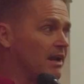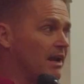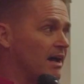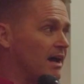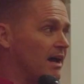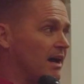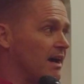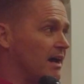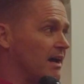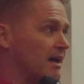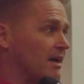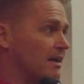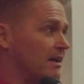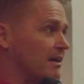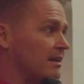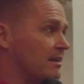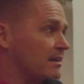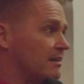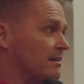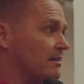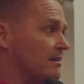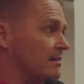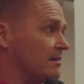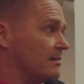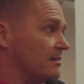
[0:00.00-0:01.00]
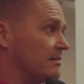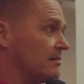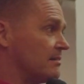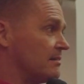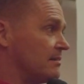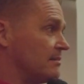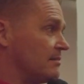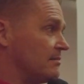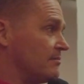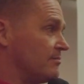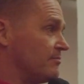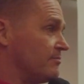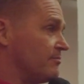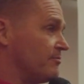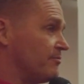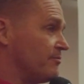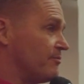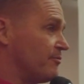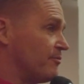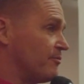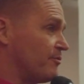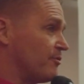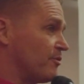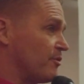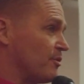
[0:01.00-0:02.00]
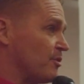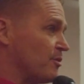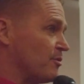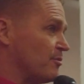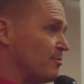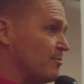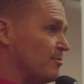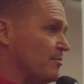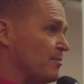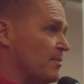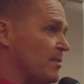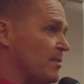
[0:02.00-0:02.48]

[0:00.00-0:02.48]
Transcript: are of the view that this sector will